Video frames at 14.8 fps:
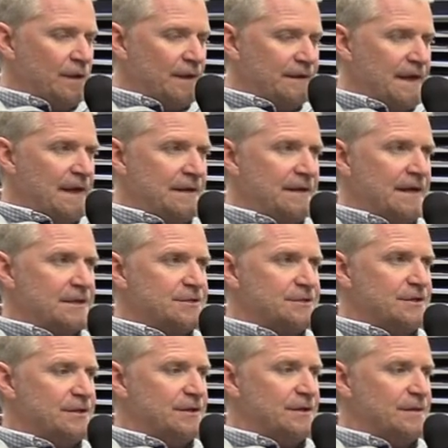run that next
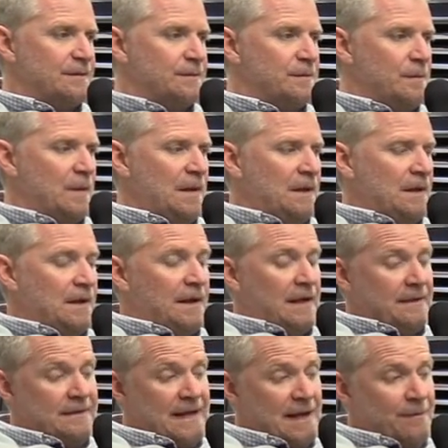year.
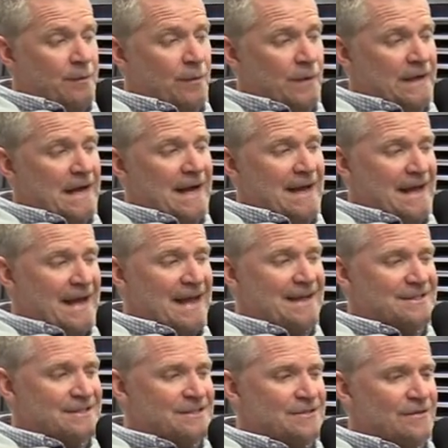At that point, I
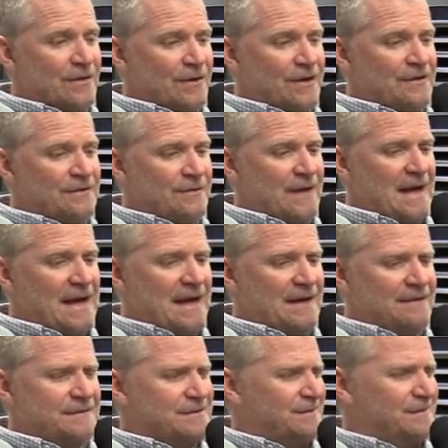had started to
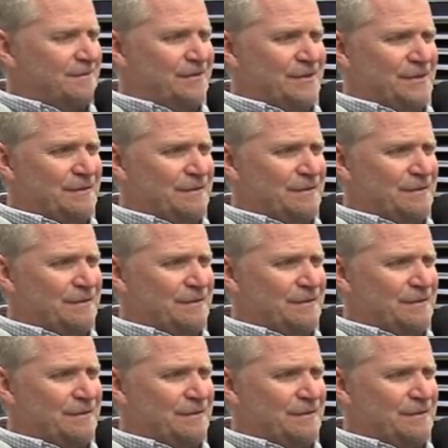have some real